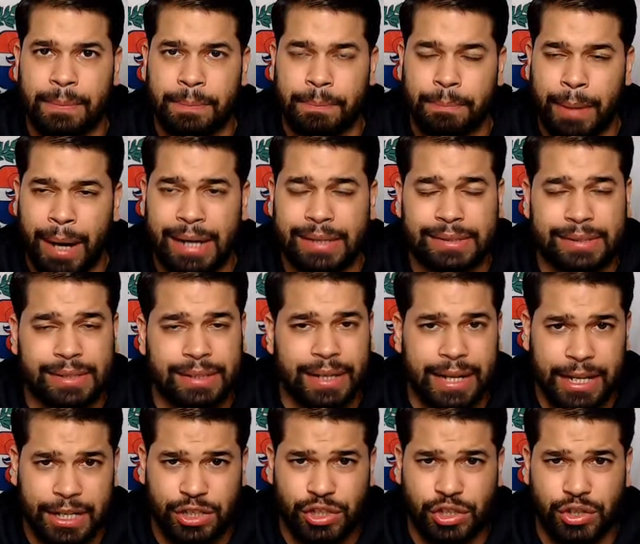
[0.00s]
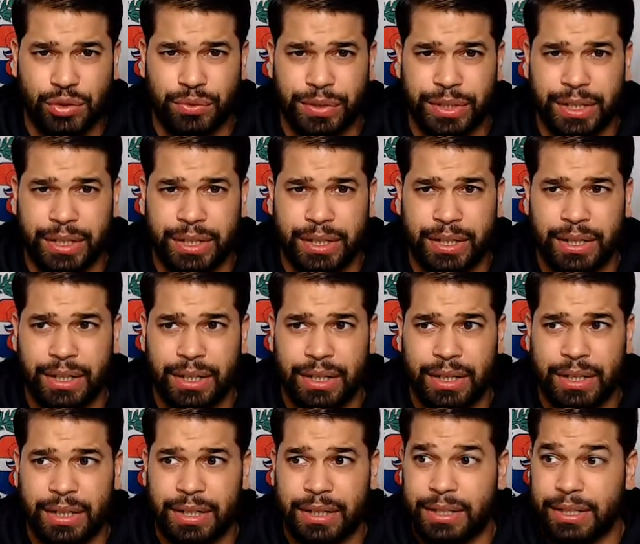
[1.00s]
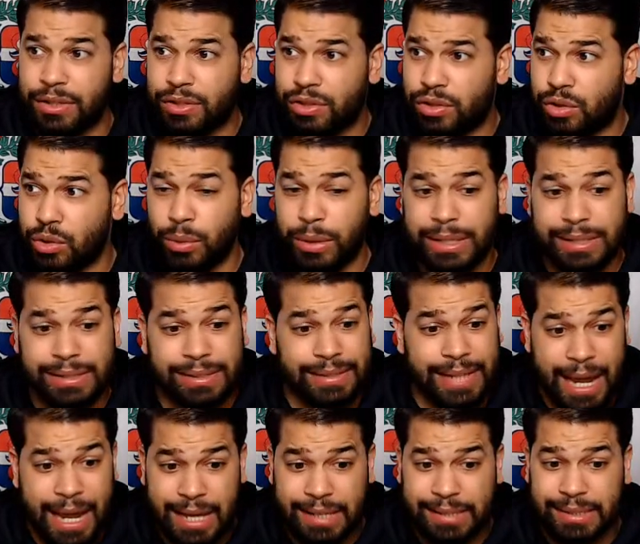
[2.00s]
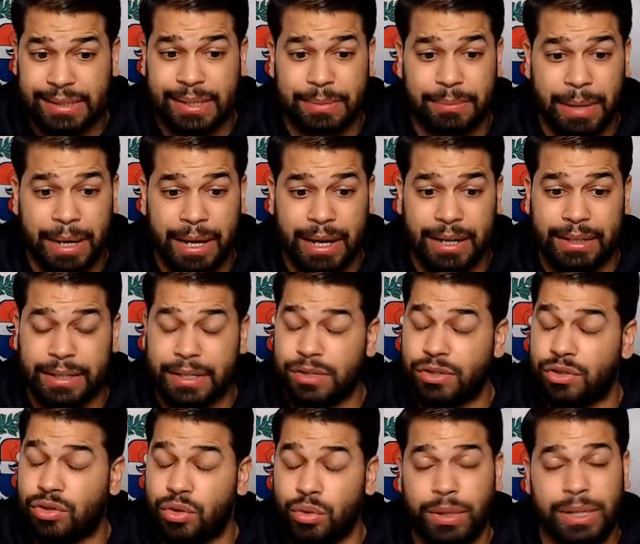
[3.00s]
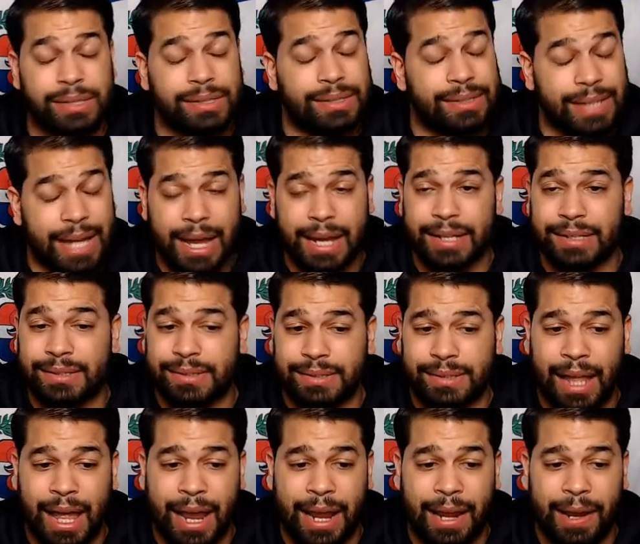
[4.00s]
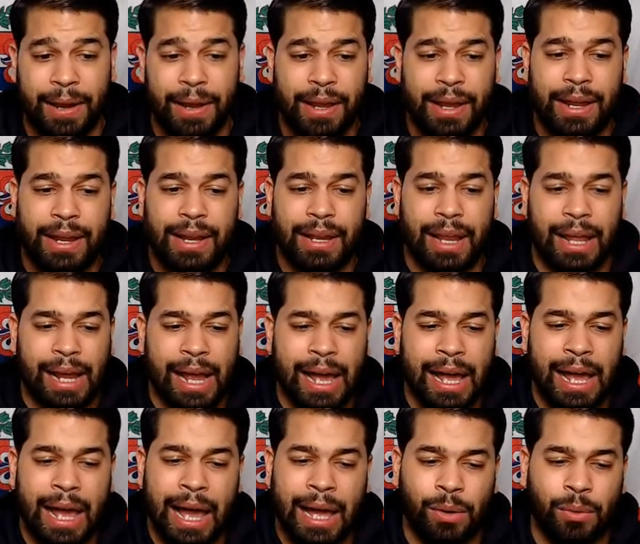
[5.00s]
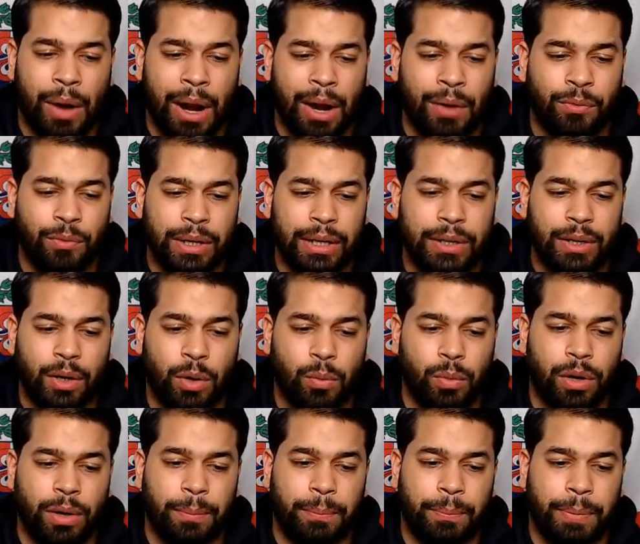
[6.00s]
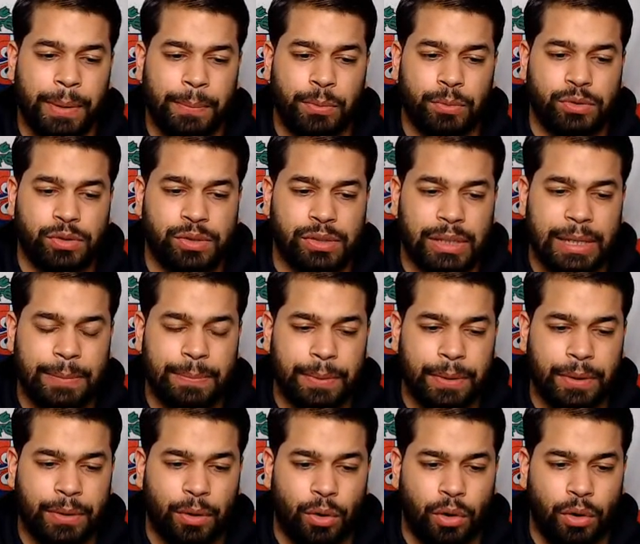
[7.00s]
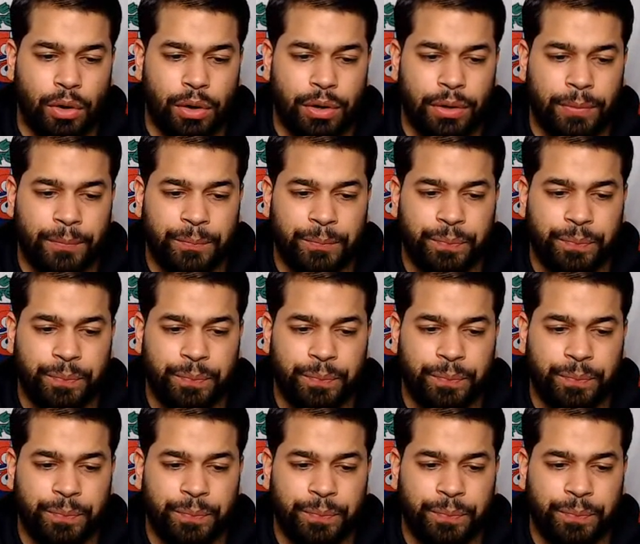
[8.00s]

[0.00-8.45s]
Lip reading: boxing history. This dude is nasty, man. This dude is nice. I really don't want people sleeping on